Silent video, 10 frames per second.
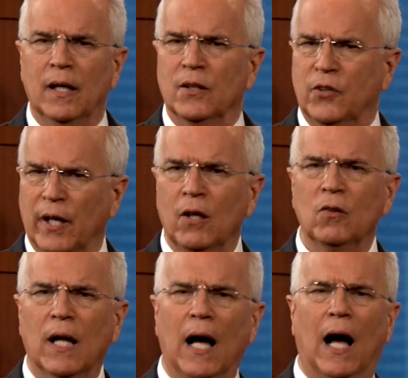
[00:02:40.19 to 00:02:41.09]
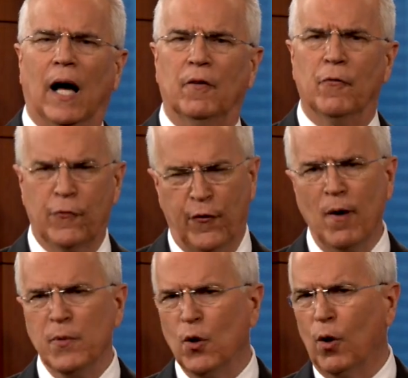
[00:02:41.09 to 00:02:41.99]
Tell God from
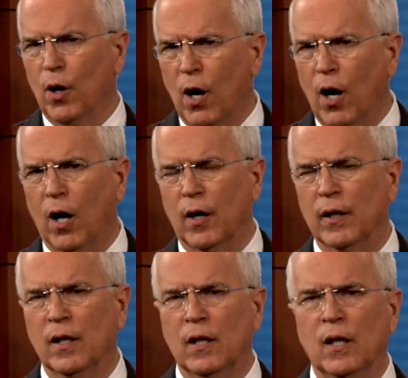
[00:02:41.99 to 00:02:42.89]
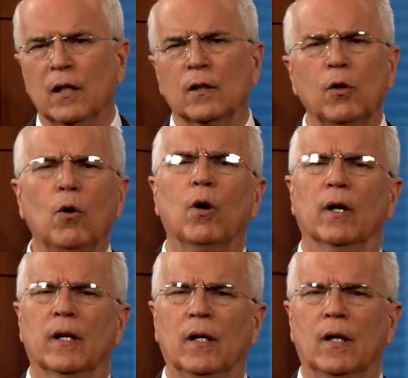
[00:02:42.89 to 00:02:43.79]
your heart,
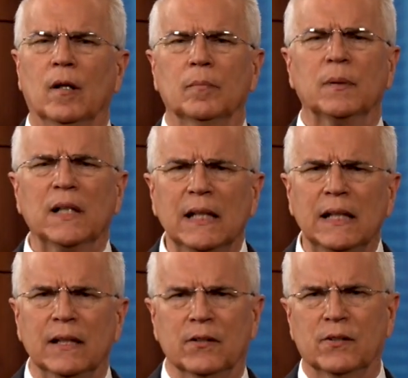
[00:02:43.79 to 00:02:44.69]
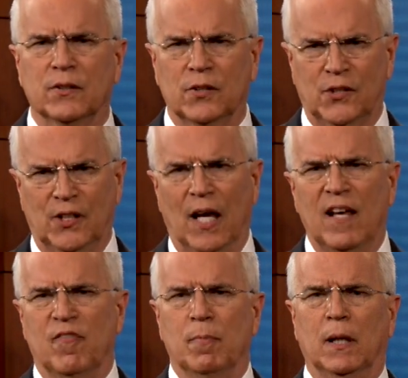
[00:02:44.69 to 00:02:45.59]
"Lord, please
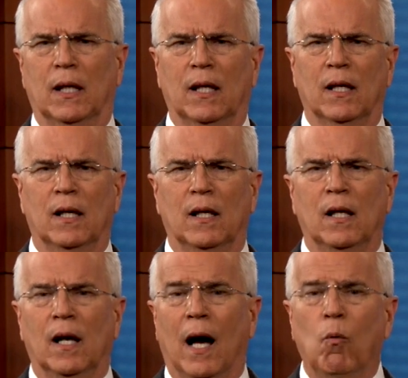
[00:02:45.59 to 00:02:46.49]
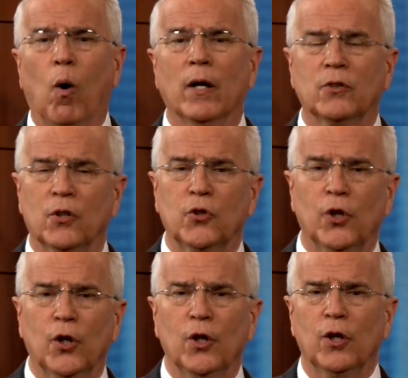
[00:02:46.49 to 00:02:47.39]
save me. I want to
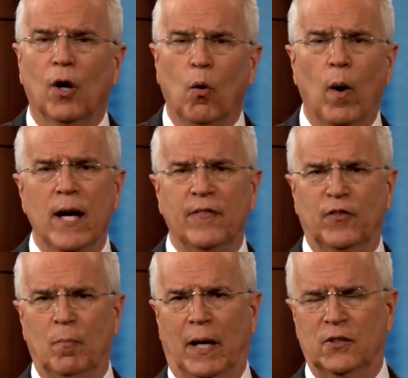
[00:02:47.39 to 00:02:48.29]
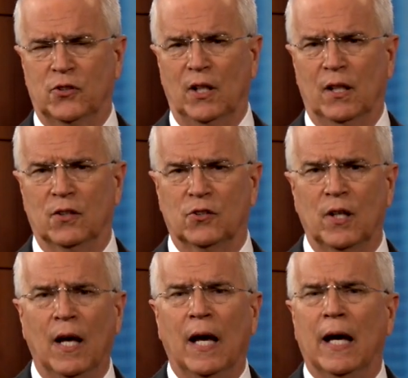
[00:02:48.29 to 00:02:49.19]
turn away from my sins
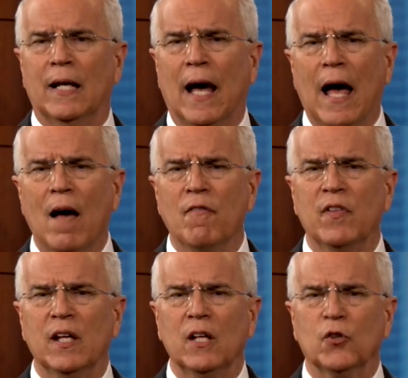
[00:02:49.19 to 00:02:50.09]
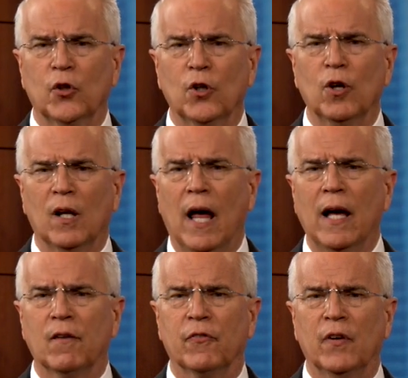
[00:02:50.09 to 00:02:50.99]
and have the eternal
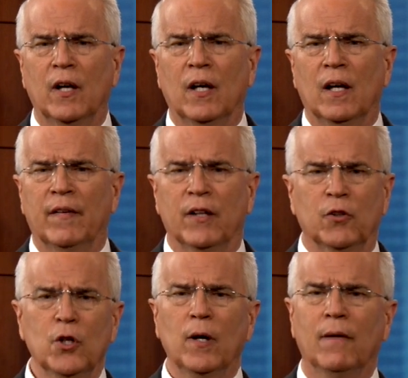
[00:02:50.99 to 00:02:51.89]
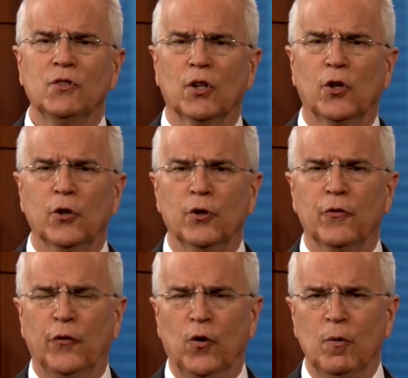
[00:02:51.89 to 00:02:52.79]
life that you have secured
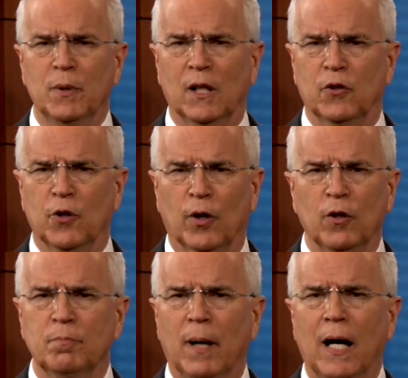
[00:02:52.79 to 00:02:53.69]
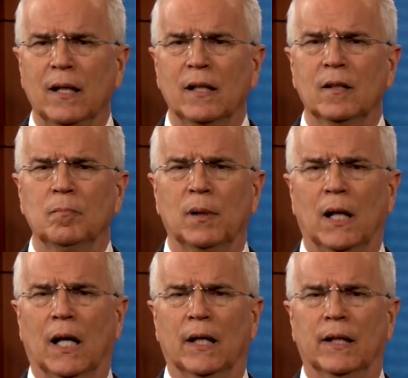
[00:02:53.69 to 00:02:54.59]
for me in your own body and
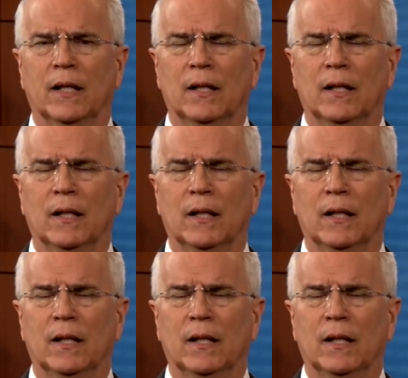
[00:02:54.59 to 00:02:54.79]
blood.